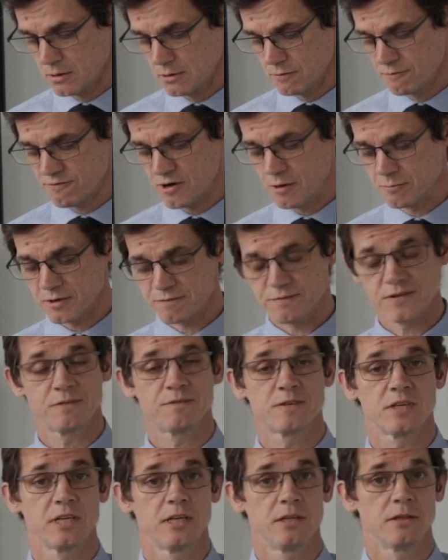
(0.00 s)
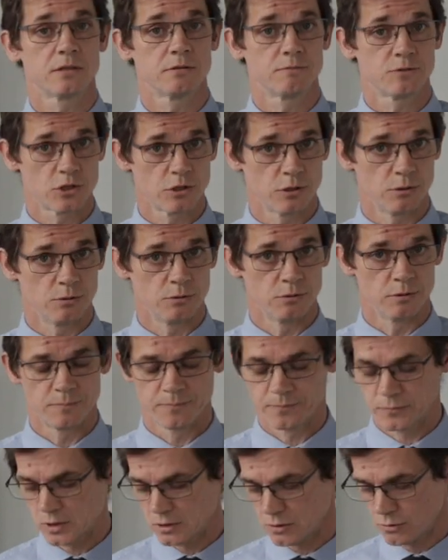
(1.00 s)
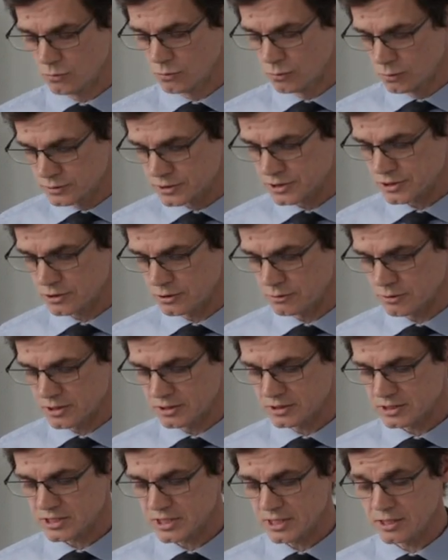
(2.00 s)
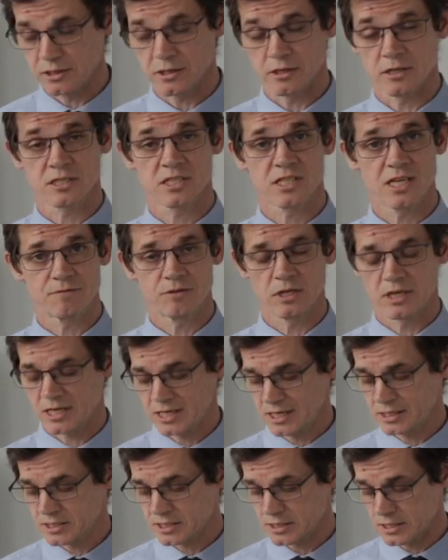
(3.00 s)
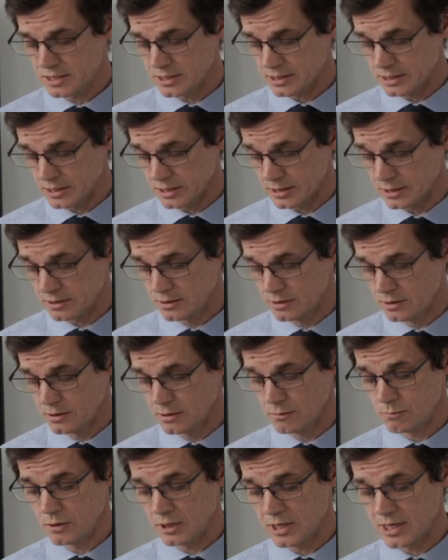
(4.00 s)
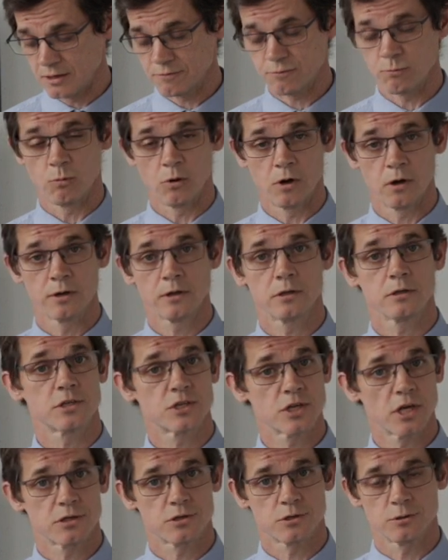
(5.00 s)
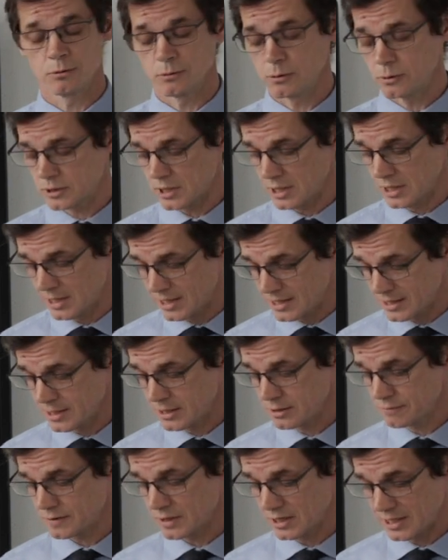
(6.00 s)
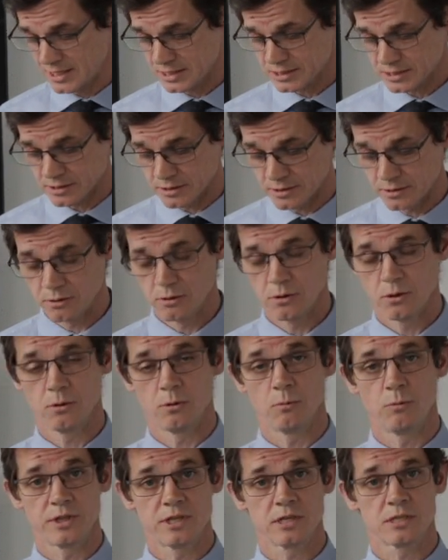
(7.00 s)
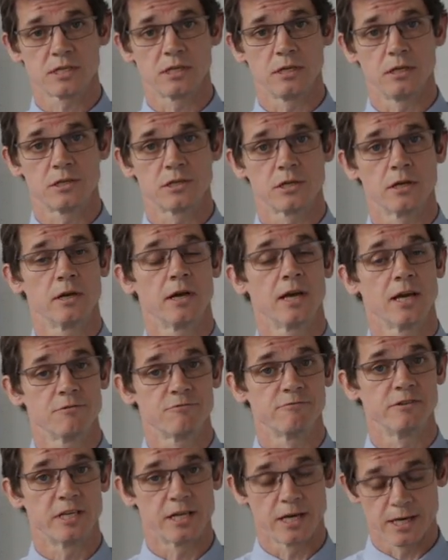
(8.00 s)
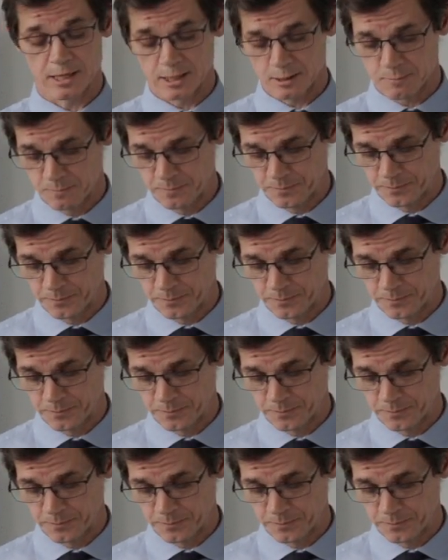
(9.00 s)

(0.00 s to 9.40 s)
From the 15th of June, all students in year 7, 8 and 9 will have one scheduled live lesson with a teacher every day.